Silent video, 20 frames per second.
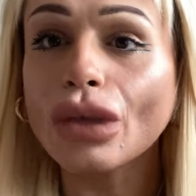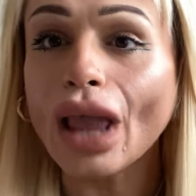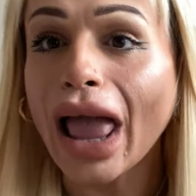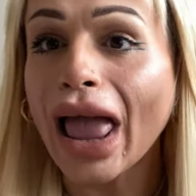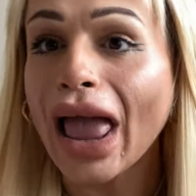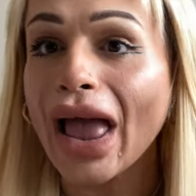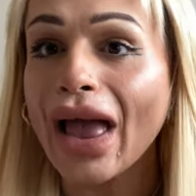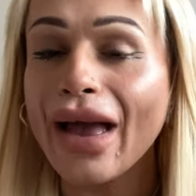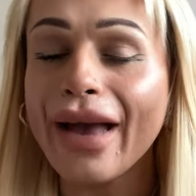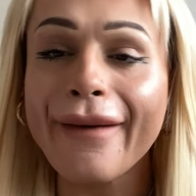
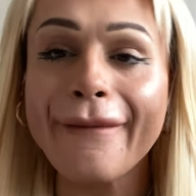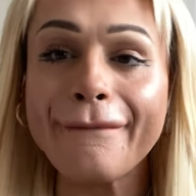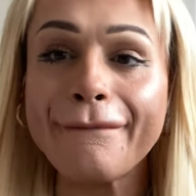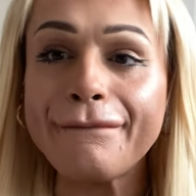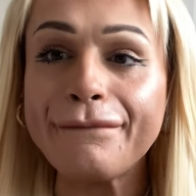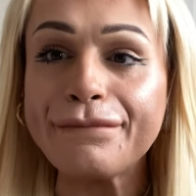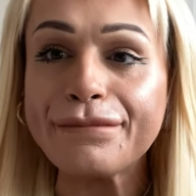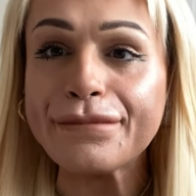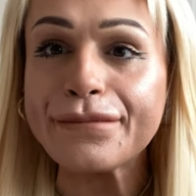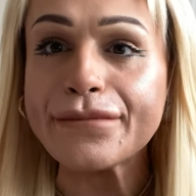
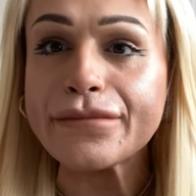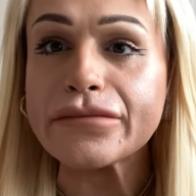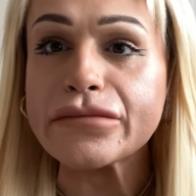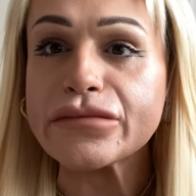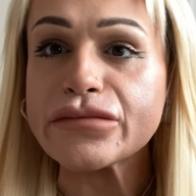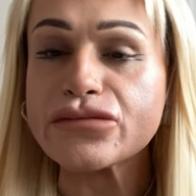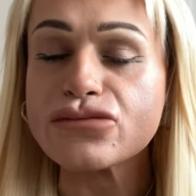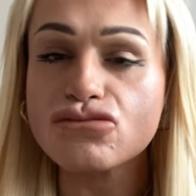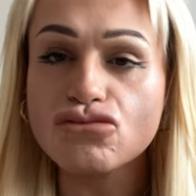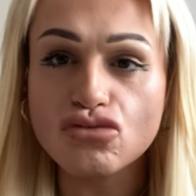Um,
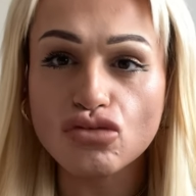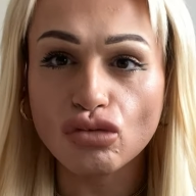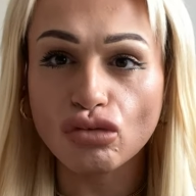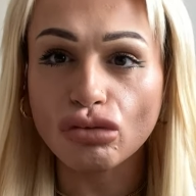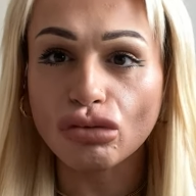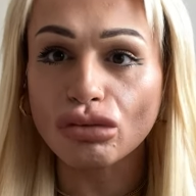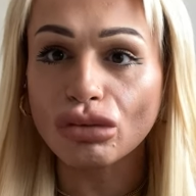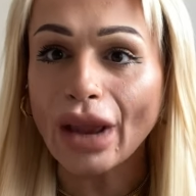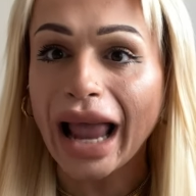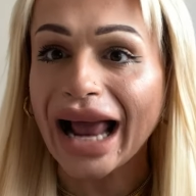
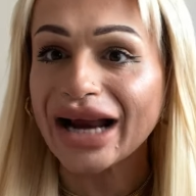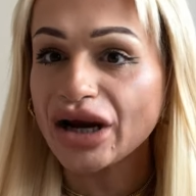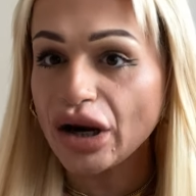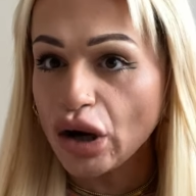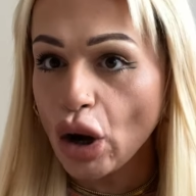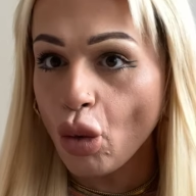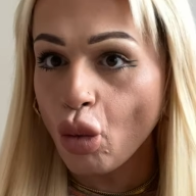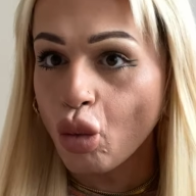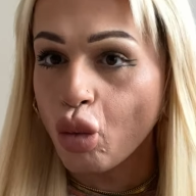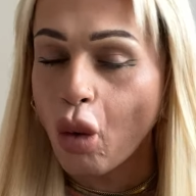I don't
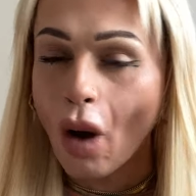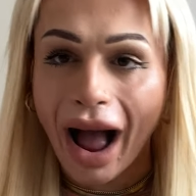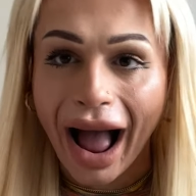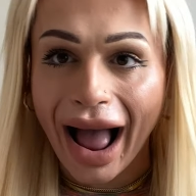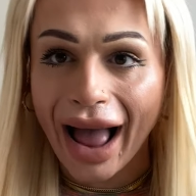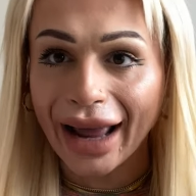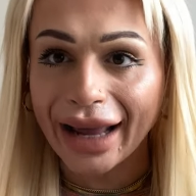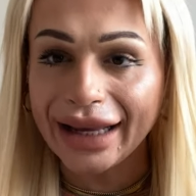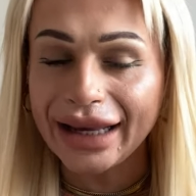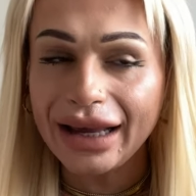know
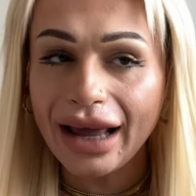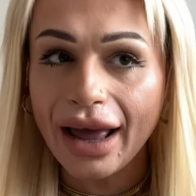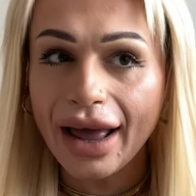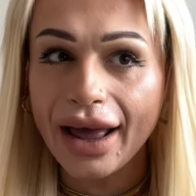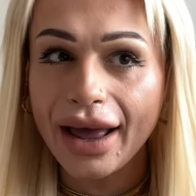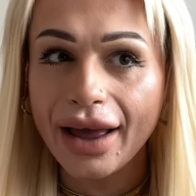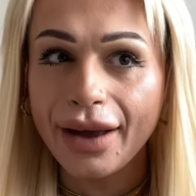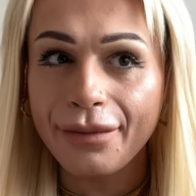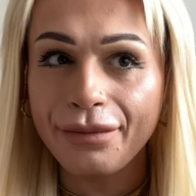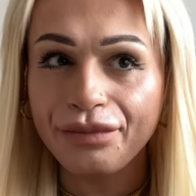why.
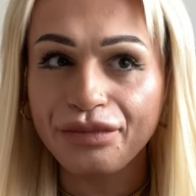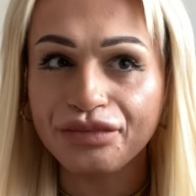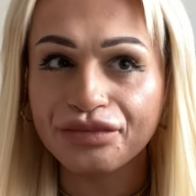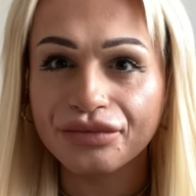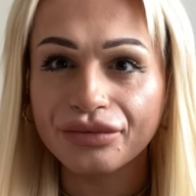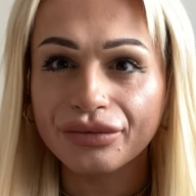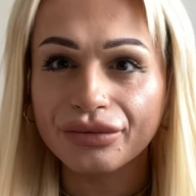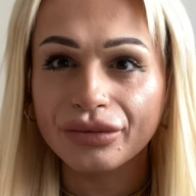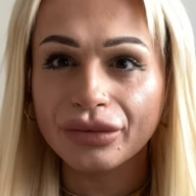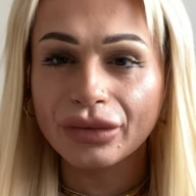Um,
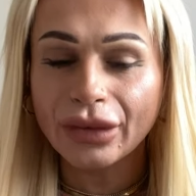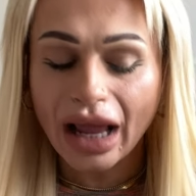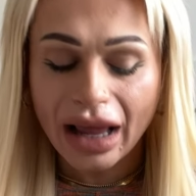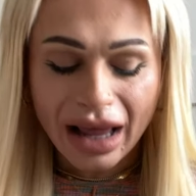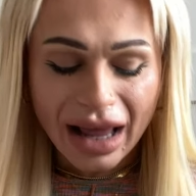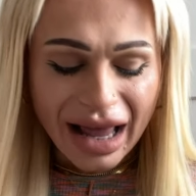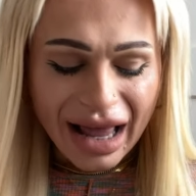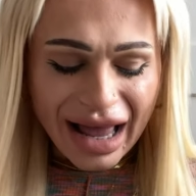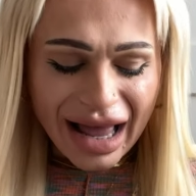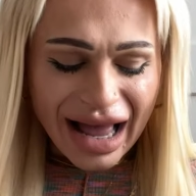
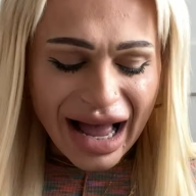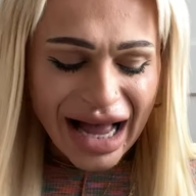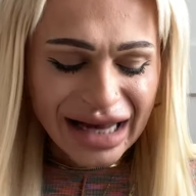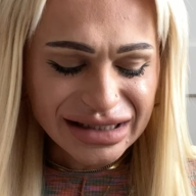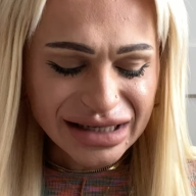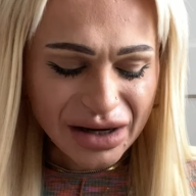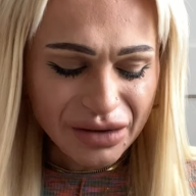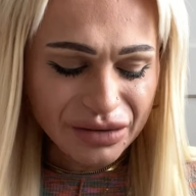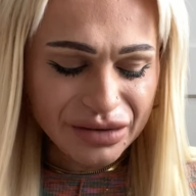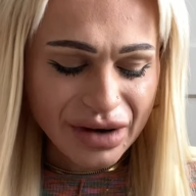I
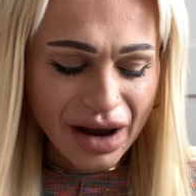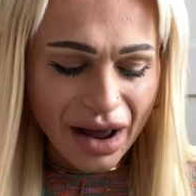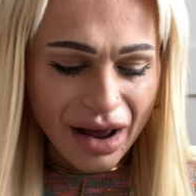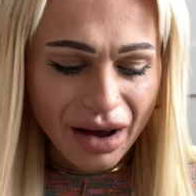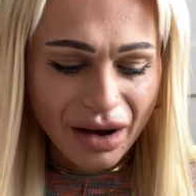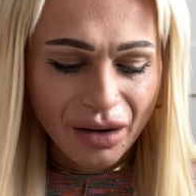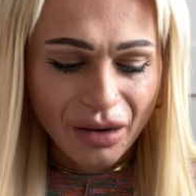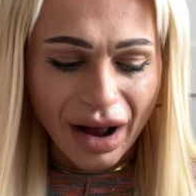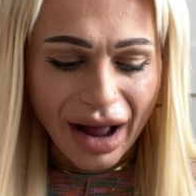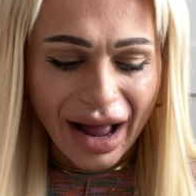don't
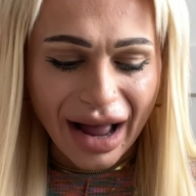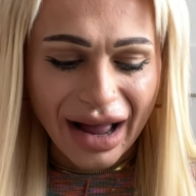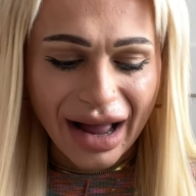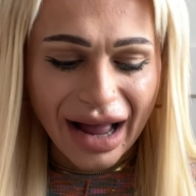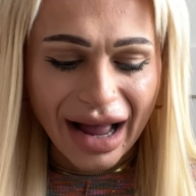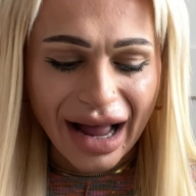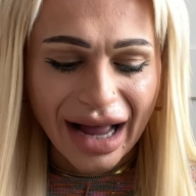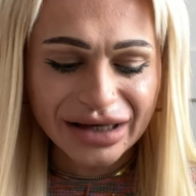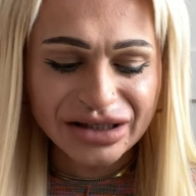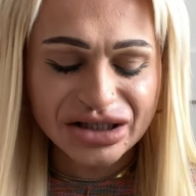know.
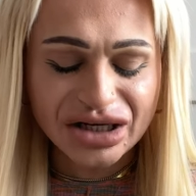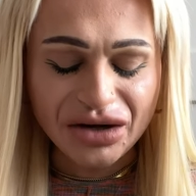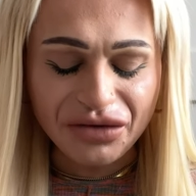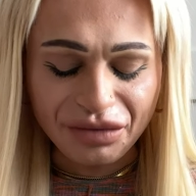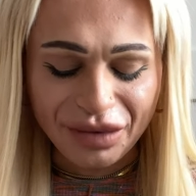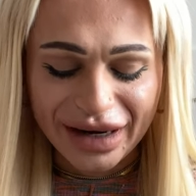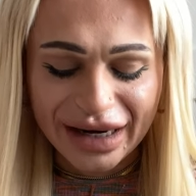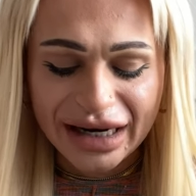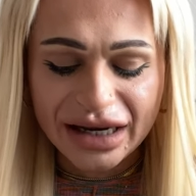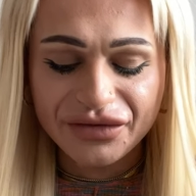I do
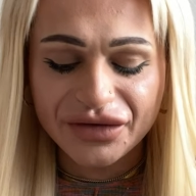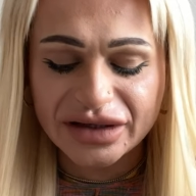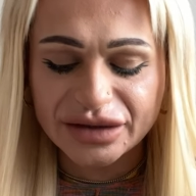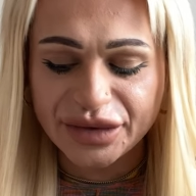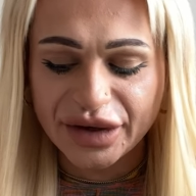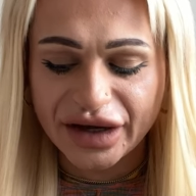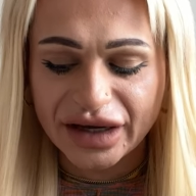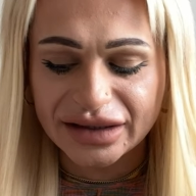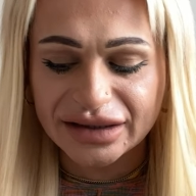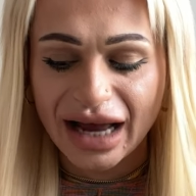believe it's
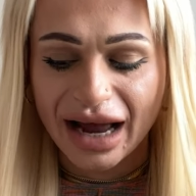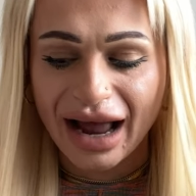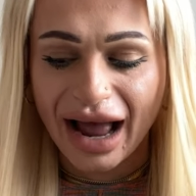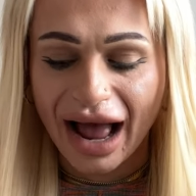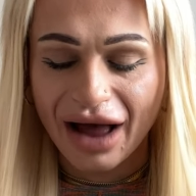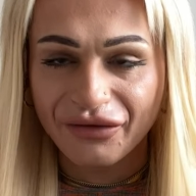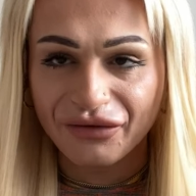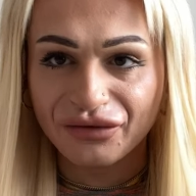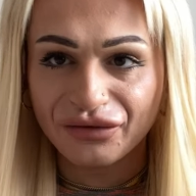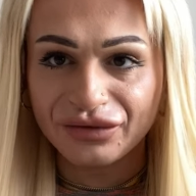because I
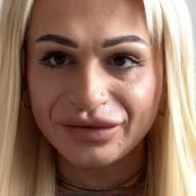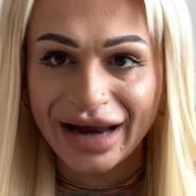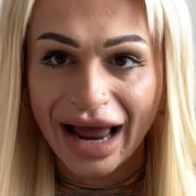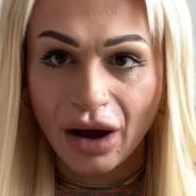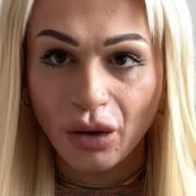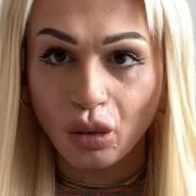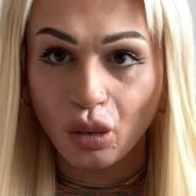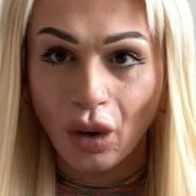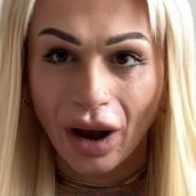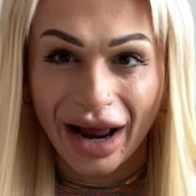have
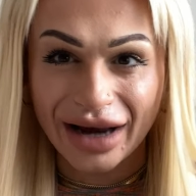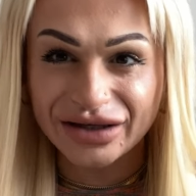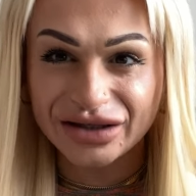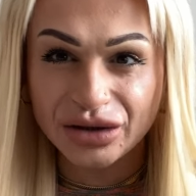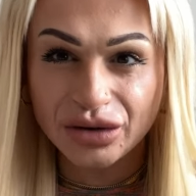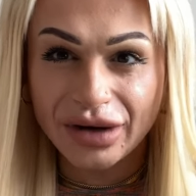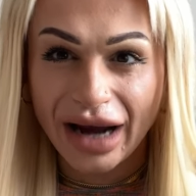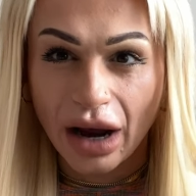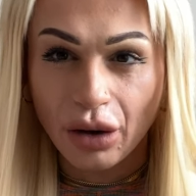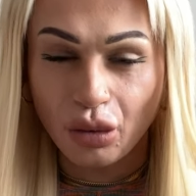now, I
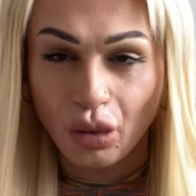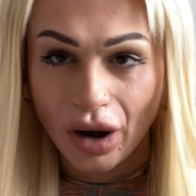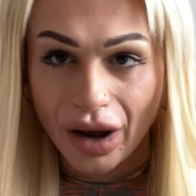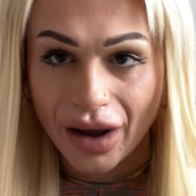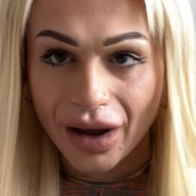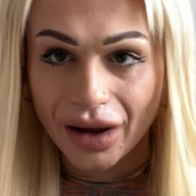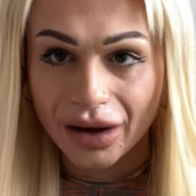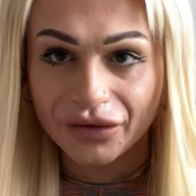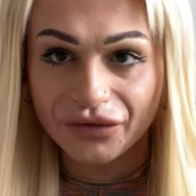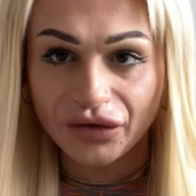do now
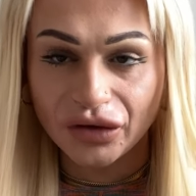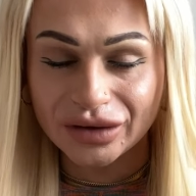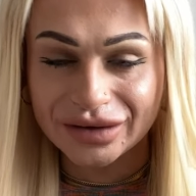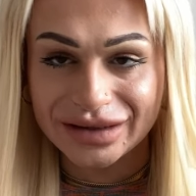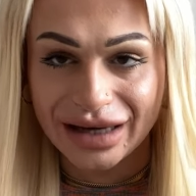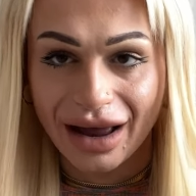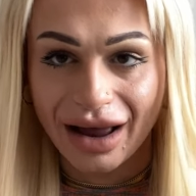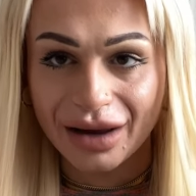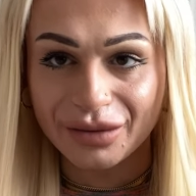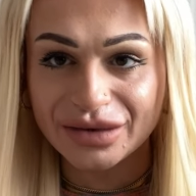work full
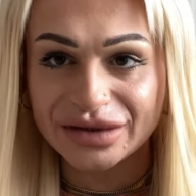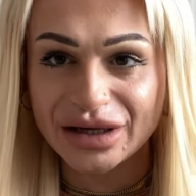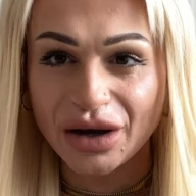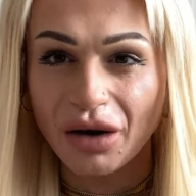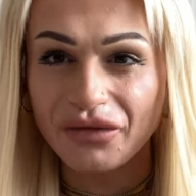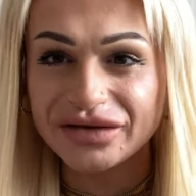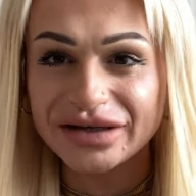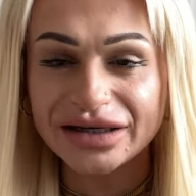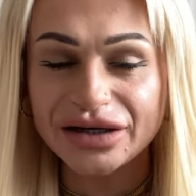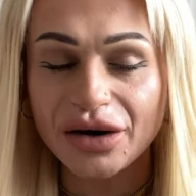time. So
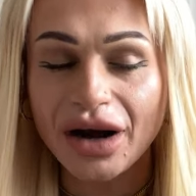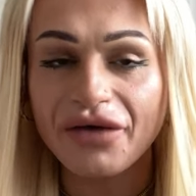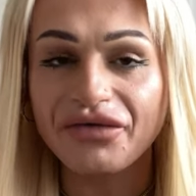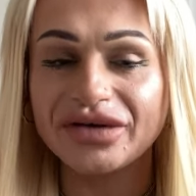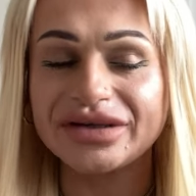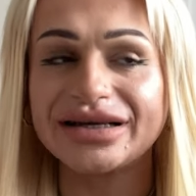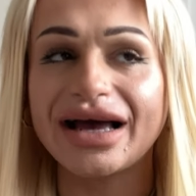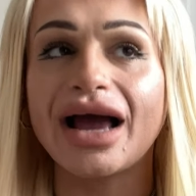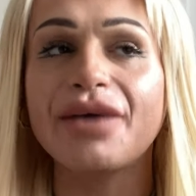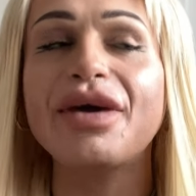obviously I don't have the
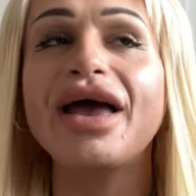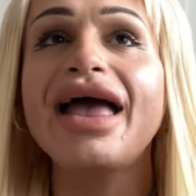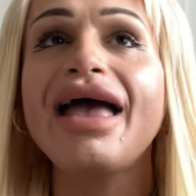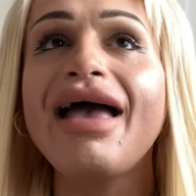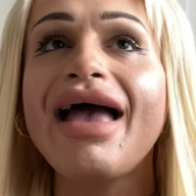time.